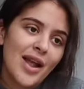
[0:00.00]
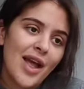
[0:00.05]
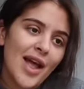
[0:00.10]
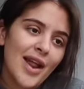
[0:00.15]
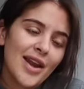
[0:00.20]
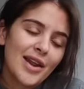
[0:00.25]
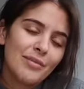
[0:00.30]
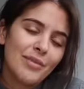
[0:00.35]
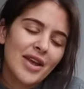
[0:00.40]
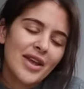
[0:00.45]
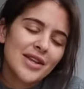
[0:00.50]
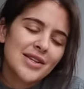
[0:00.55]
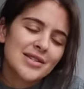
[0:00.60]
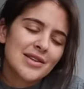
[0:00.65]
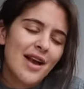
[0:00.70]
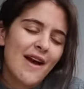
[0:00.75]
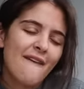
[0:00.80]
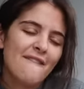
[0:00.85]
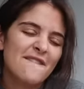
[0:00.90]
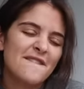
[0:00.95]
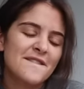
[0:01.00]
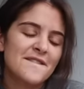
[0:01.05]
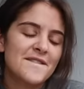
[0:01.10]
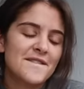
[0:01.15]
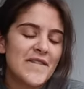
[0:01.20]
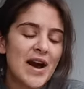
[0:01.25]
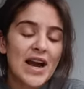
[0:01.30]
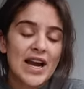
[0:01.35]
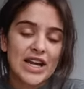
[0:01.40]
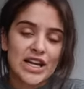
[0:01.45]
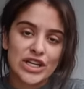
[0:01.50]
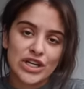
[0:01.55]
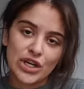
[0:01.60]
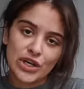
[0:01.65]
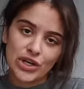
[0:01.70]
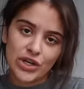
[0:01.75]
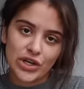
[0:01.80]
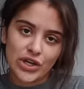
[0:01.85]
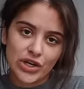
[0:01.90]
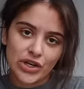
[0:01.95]
Honey makes a
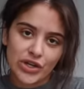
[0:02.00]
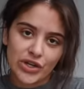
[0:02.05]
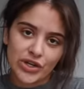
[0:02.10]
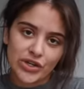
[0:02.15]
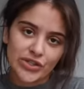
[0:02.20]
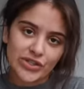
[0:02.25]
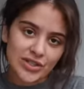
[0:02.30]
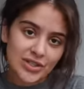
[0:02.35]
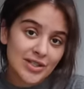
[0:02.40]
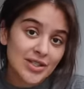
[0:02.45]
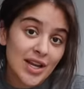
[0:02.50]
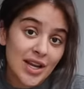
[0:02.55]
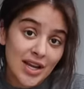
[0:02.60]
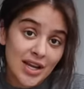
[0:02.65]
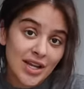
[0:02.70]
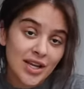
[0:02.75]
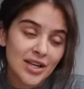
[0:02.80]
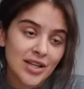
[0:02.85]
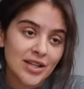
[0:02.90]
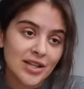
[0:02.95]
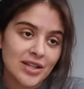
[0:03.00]
fire steak.